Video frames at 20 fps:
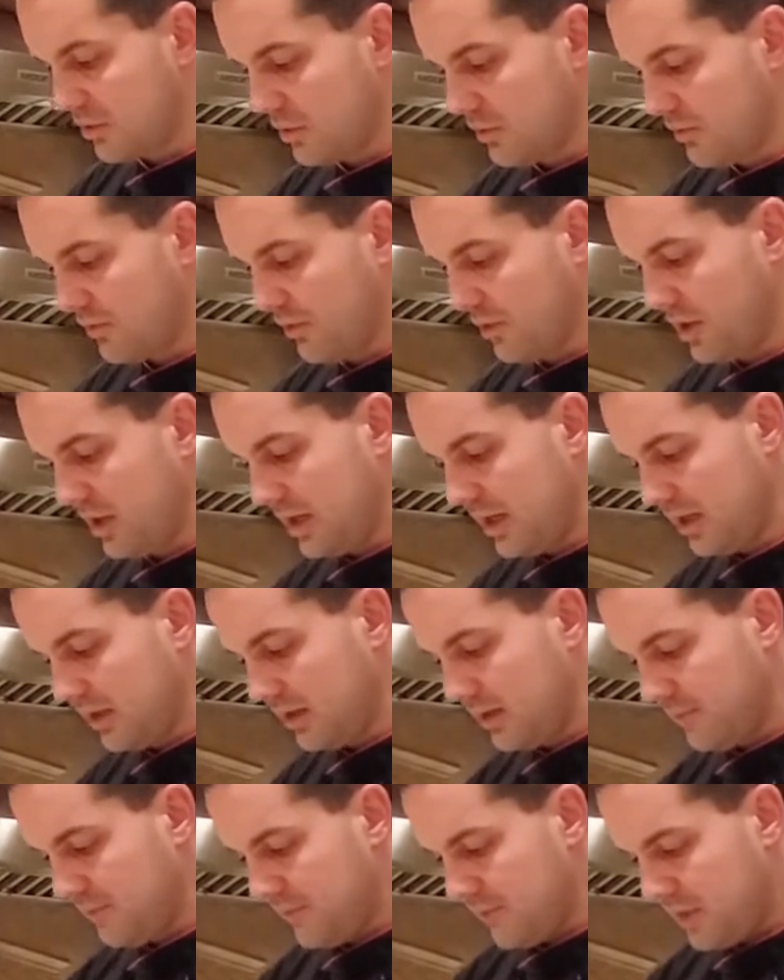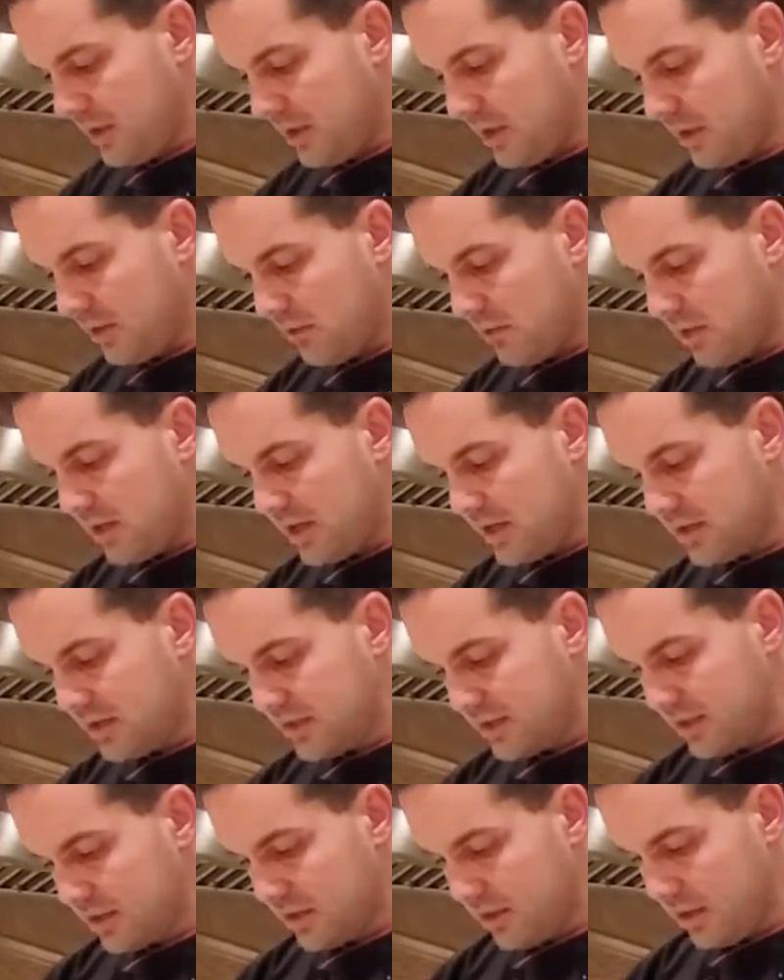overnight.
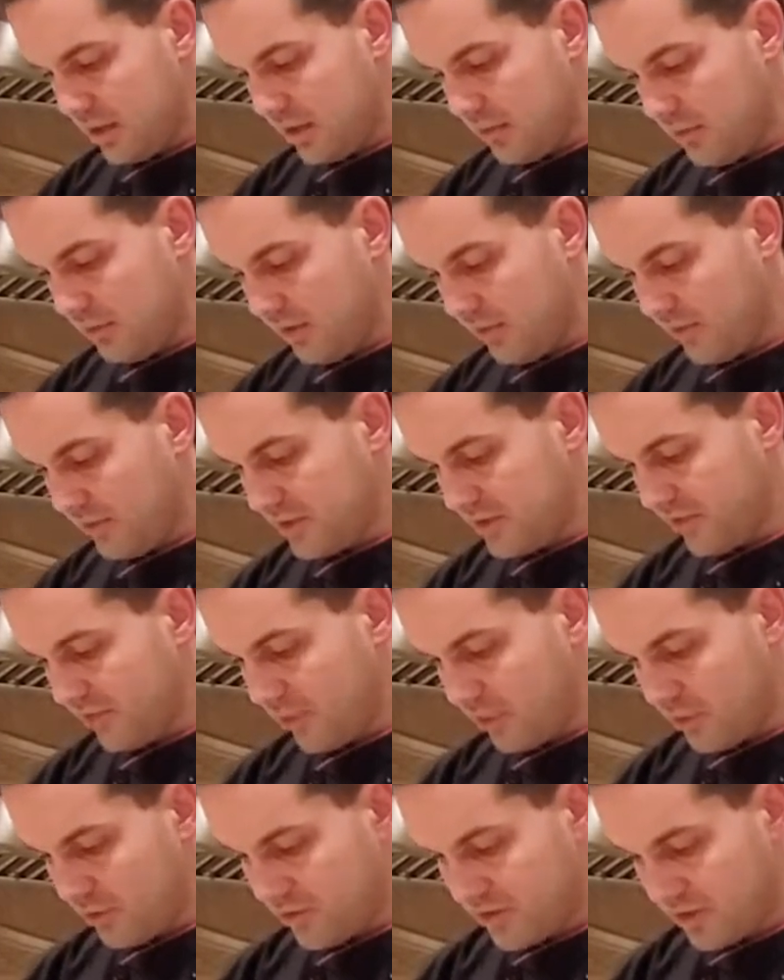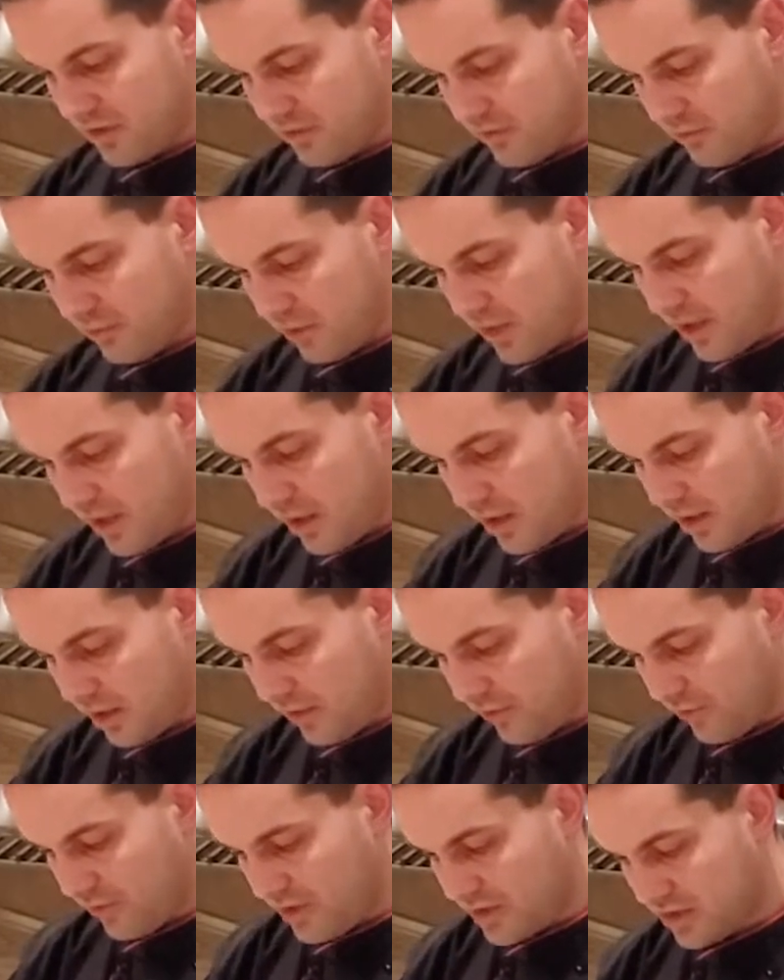Otherwise, if it's frozen right out of the
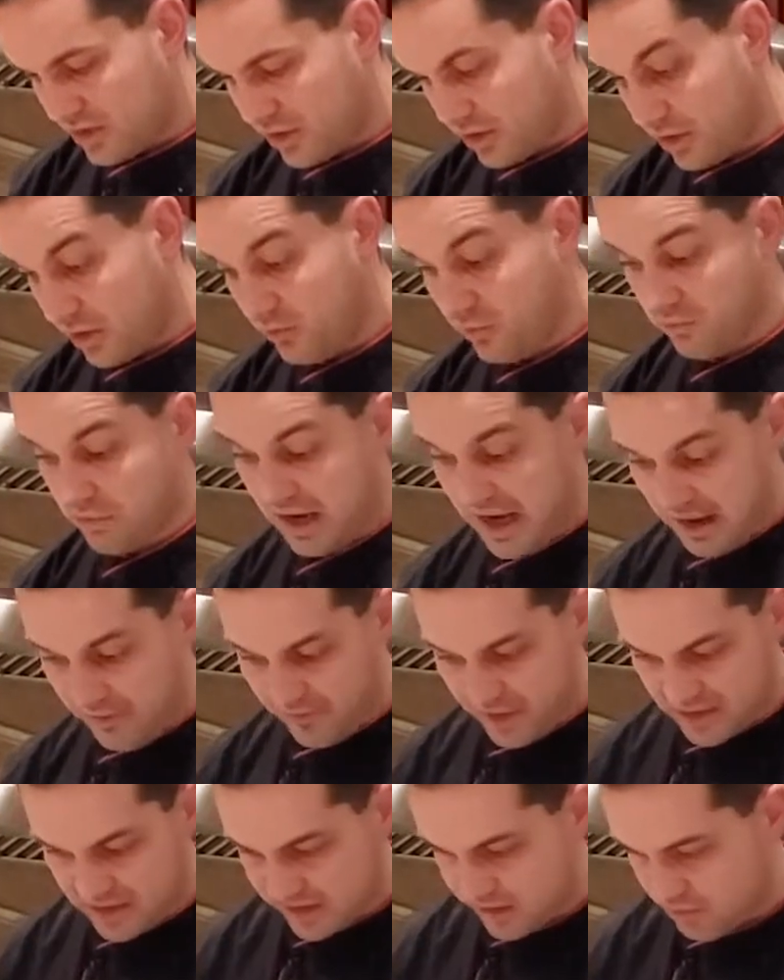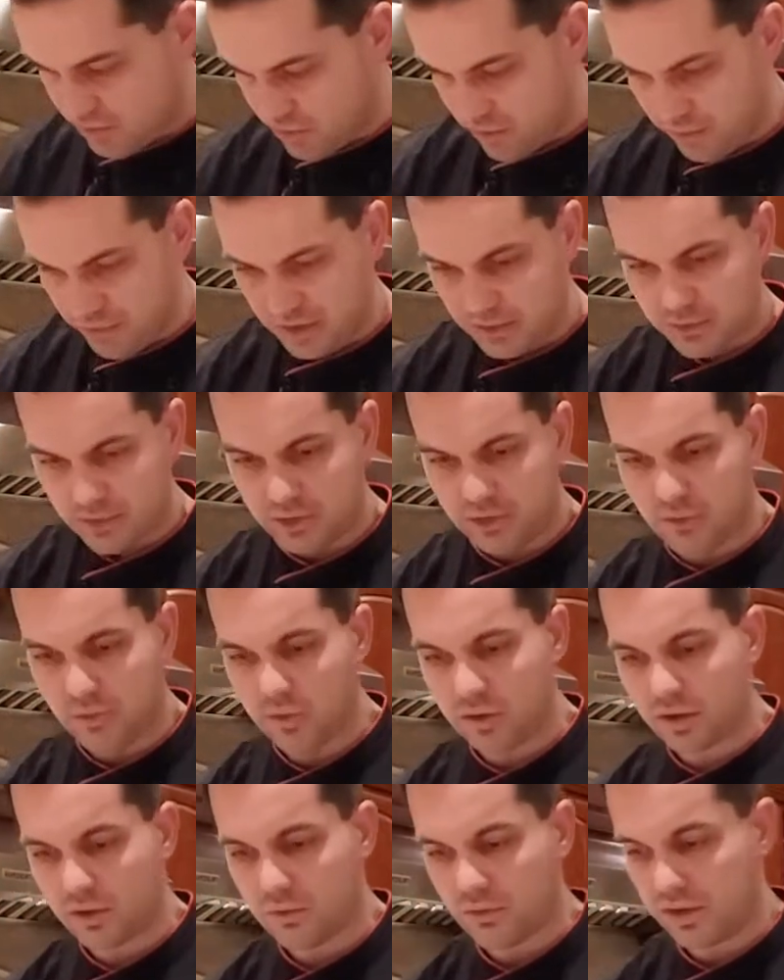freezer, you obviously won't be able to
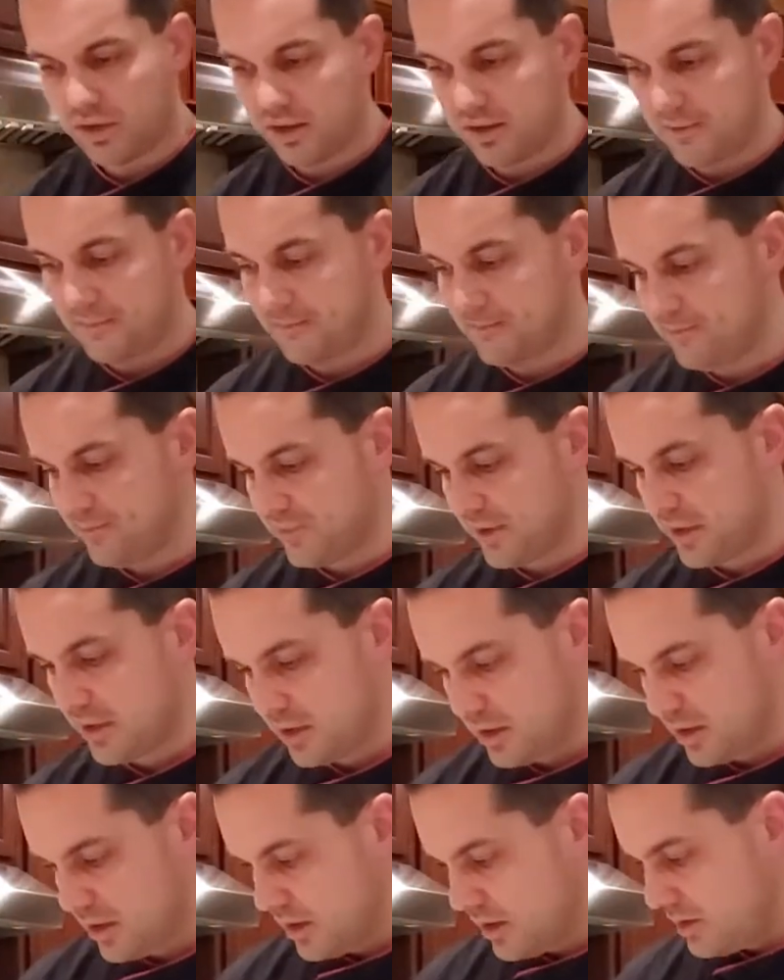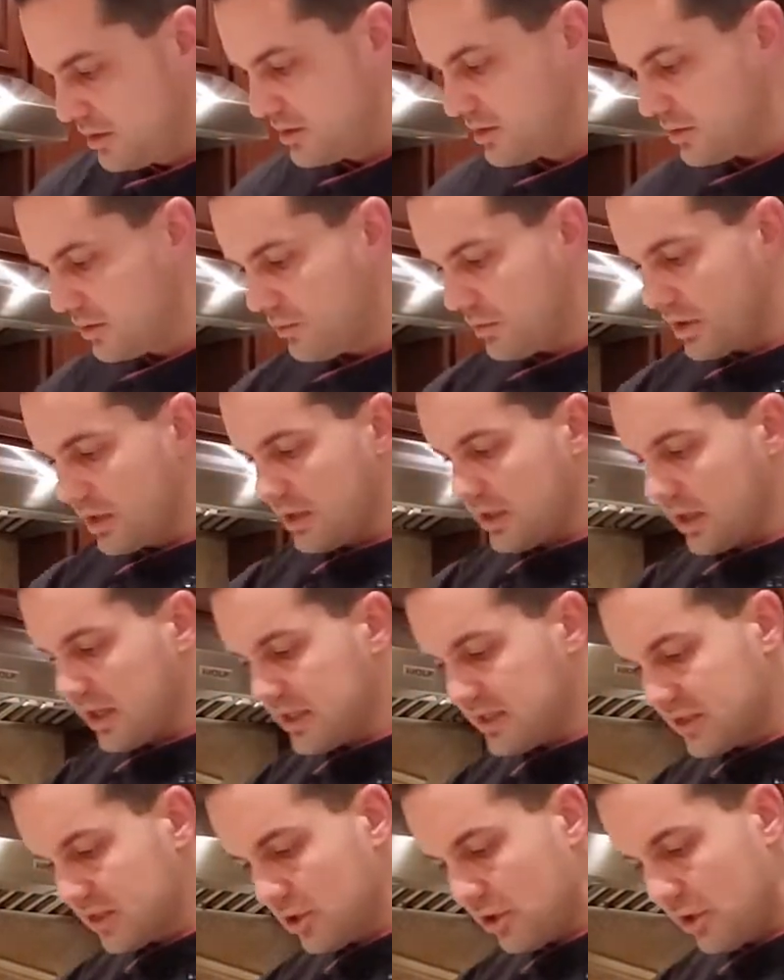work with it. So we're gonna get
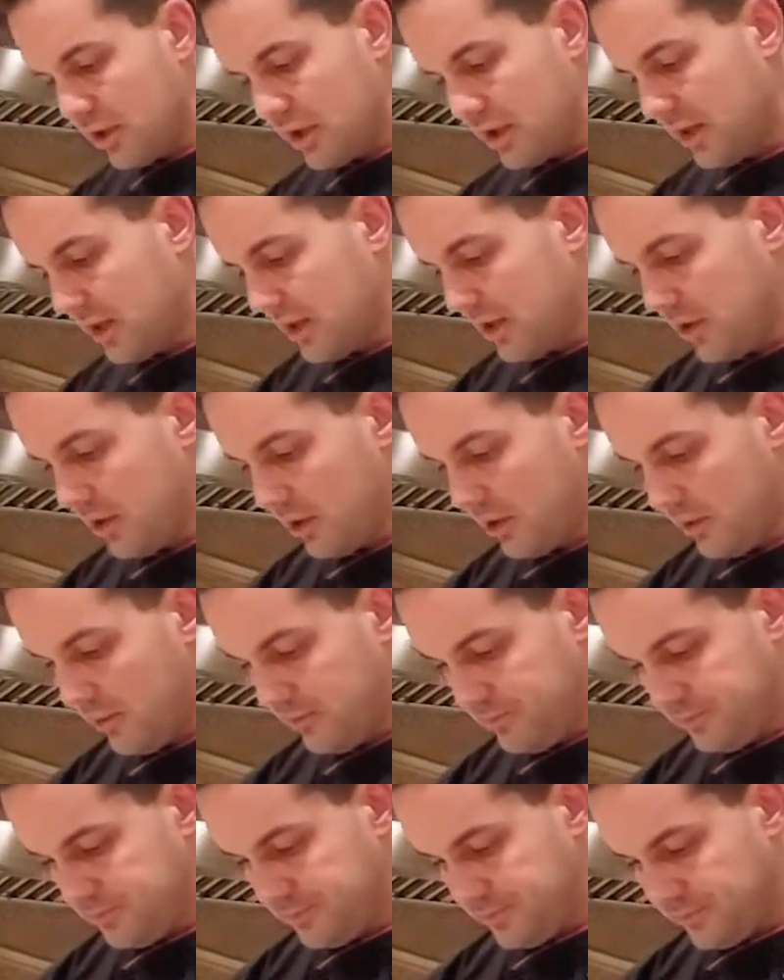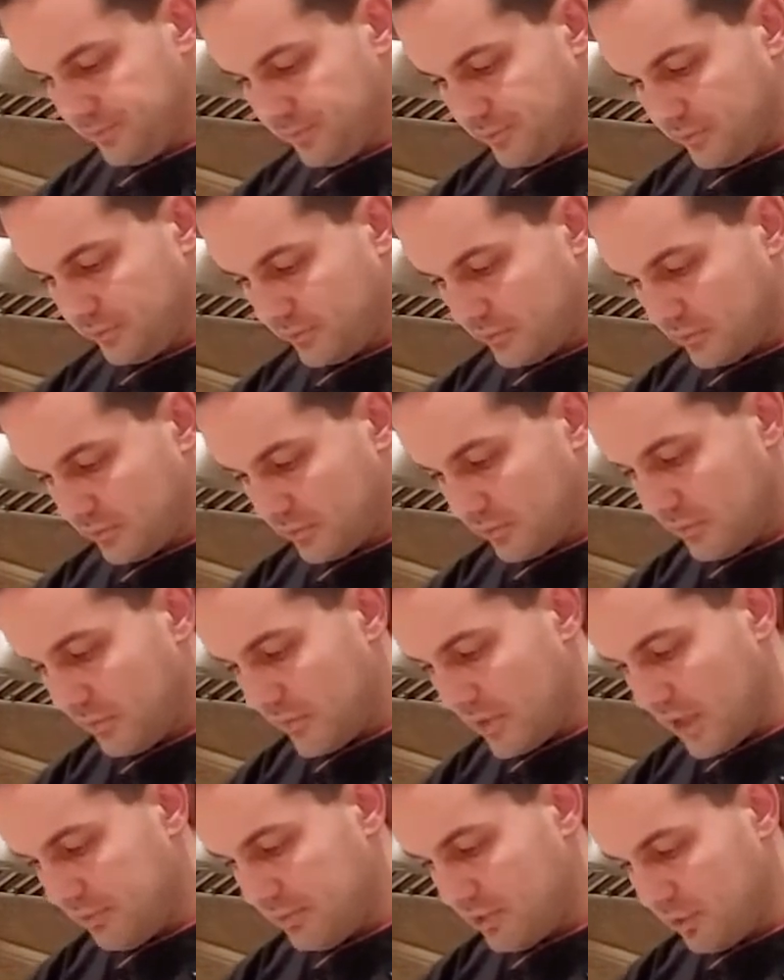started here.
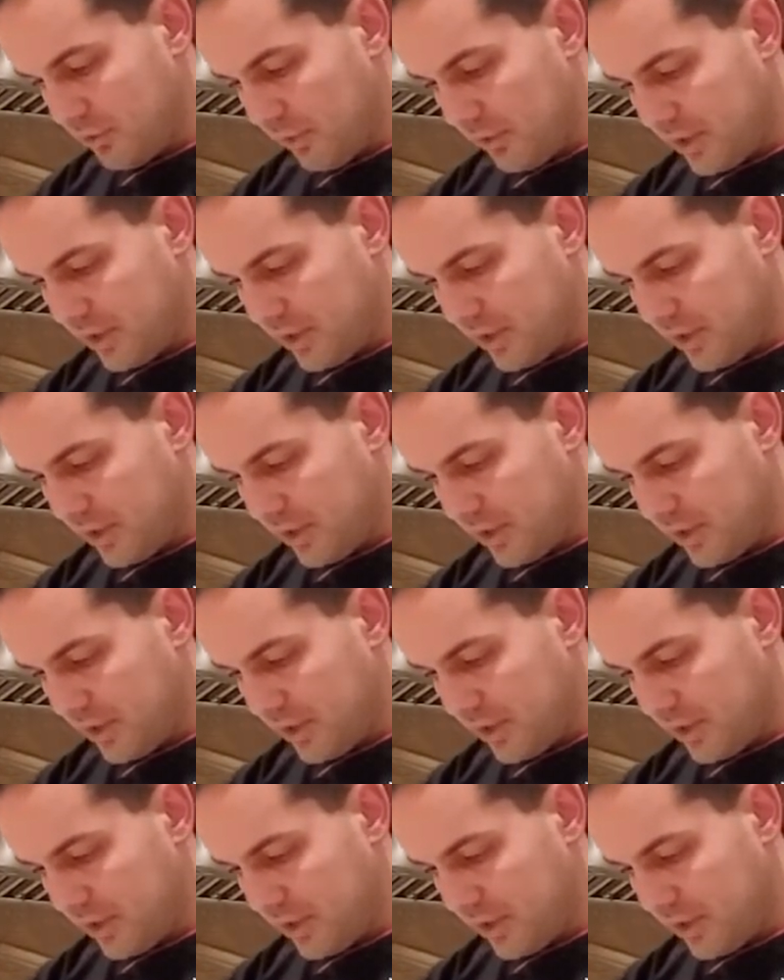I'm super